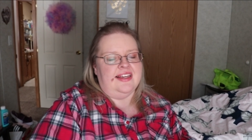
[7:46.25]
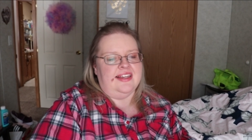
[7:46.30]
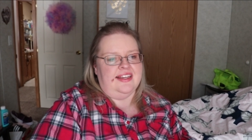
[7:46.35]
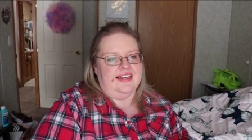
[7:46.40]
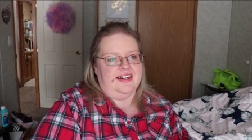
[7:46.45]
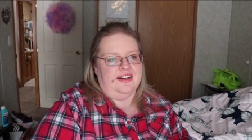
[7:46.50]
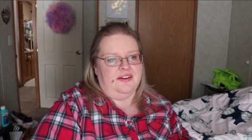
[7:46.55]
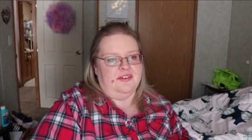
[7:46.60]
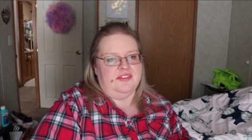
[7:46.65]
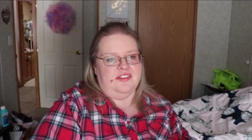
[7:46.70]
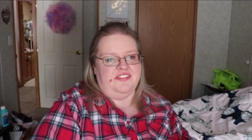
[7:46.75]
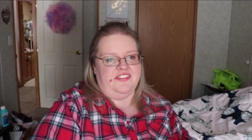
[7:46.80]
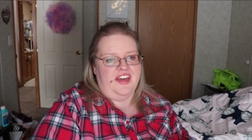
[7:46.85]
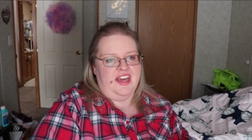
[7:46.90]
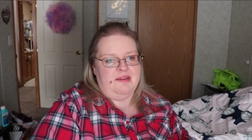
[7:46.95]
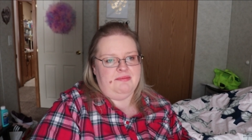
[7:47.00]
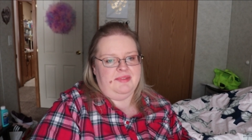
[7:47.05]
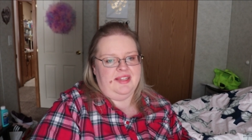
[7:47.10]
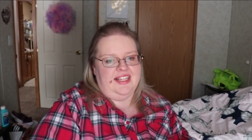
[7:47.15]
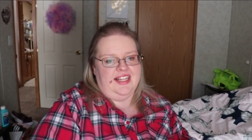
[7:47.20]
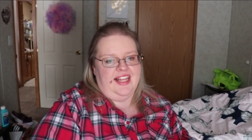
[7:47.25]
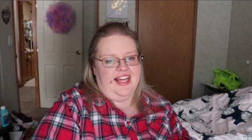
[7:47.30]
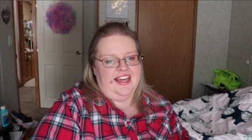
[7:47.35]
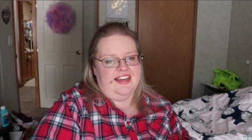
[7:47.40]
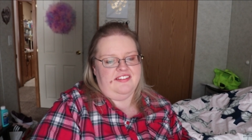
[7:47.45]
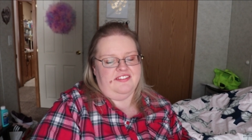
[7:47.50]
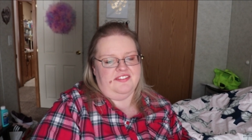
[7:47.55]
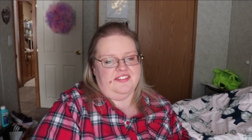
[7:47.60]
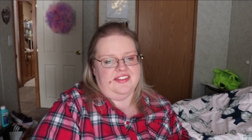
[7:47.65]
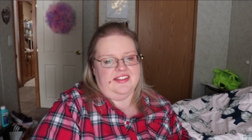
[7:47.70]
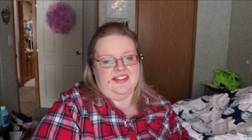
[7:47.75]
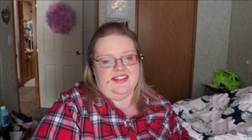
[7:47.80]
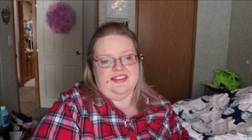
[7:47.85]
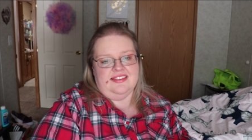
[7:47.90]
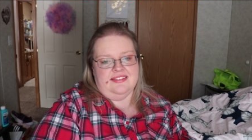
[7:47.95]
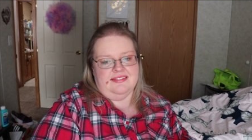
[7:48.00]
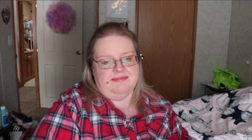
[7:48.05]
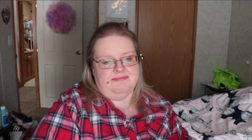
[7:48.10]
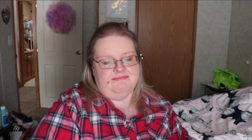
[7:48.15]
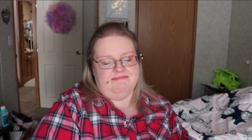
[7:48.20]
you know, the family life and
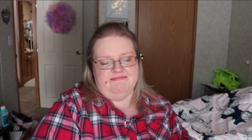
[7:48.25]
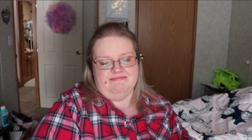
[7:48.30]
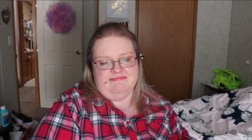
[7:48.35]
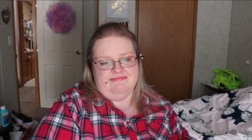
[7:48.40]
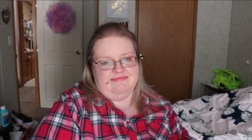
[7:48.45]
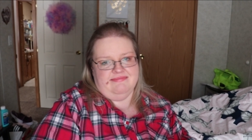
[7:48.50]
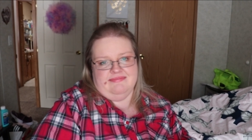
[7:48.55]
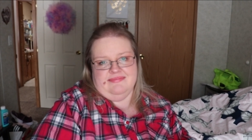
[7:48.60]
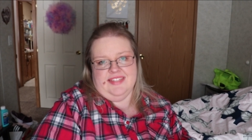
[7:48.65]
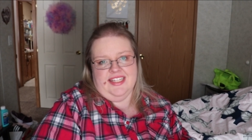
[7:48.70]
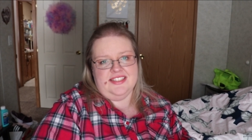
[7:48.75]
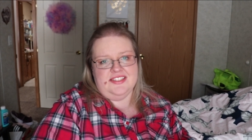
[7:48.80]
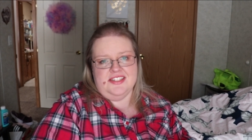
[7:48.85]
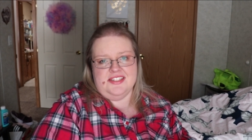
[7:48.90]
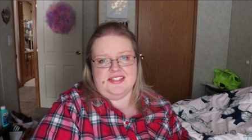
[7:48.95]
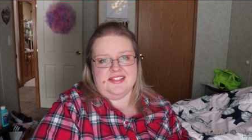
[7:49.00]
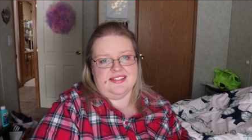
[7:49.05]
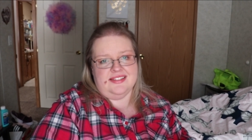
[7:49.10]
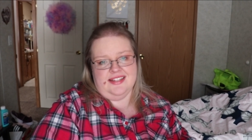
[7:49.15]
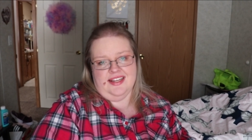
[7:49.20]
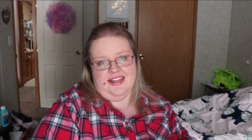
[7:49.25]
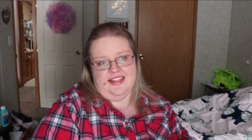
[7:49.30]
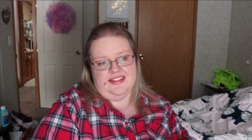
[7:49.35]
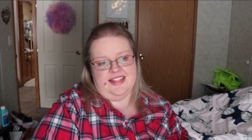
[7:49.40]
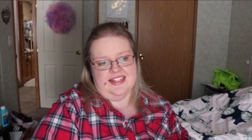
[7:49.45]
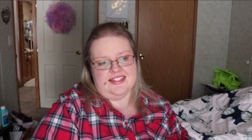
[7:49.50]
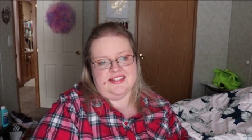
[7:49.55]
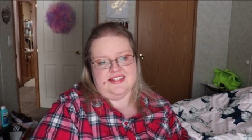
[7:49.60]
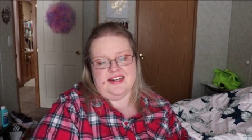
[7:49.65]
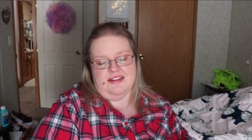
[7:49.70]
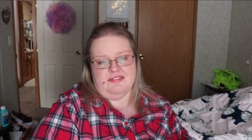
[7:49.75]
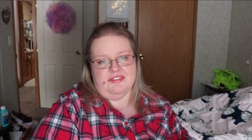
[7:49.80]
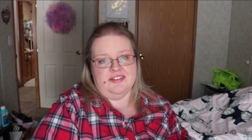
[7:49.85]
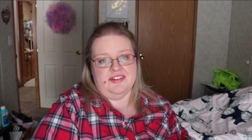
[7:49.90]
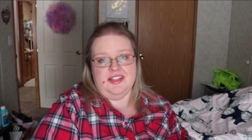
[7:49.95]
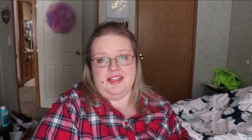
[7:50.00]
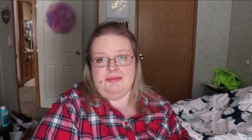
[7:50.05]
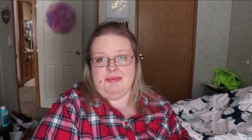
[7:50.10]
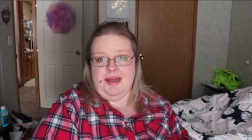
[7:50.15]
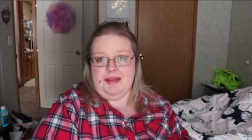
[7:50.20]
that just, that's never
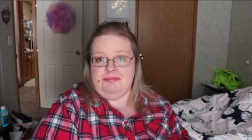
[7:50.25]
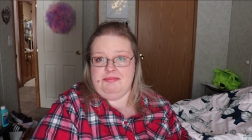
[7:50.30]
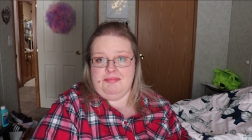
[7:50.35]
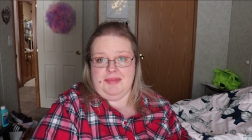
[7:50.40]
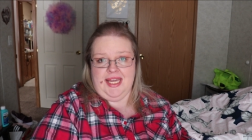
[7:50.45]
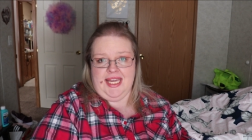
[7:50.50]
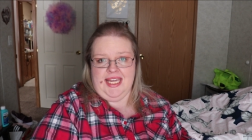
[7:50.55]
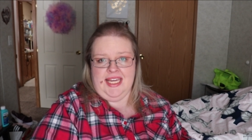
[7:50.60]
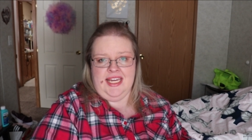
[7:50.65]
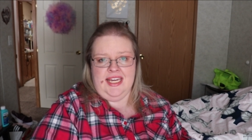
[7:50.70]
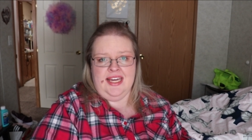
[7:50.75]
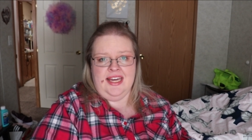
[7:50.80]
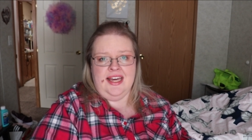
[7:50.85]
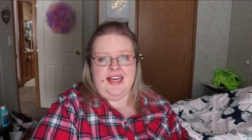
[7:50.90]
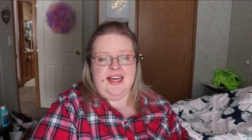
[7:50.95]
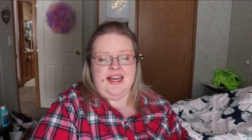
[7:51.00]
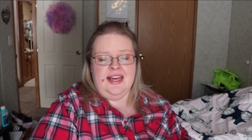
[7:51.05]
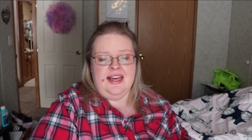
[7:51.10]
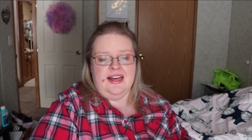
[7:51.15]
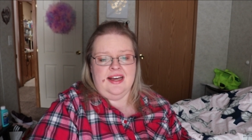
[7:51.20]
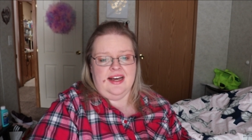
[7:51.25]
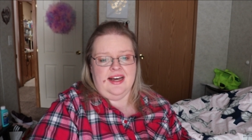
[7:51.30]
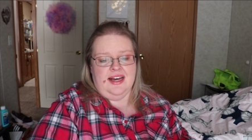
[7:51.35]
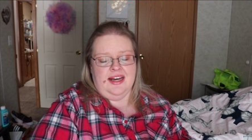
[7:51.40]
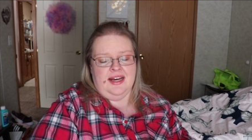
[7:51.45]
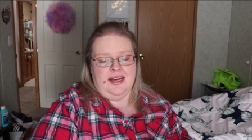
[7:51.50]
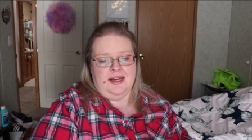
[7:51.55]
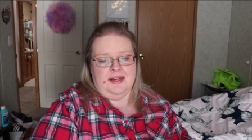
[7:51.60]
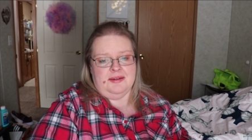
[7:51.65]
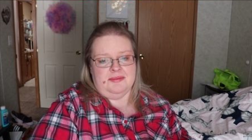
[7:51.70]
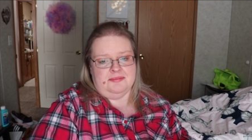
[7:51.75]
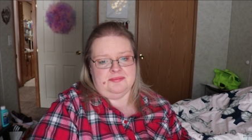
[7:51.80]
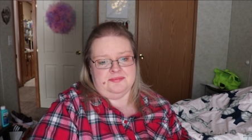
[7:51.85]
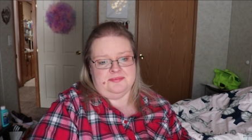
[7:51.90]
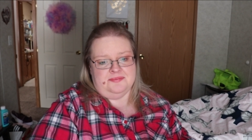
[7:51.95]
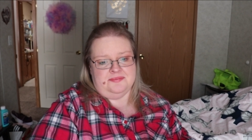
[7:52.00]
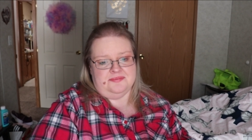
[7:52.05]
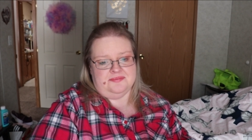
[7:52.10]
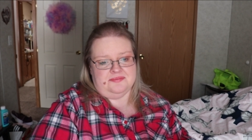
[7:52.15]
really been me. Um,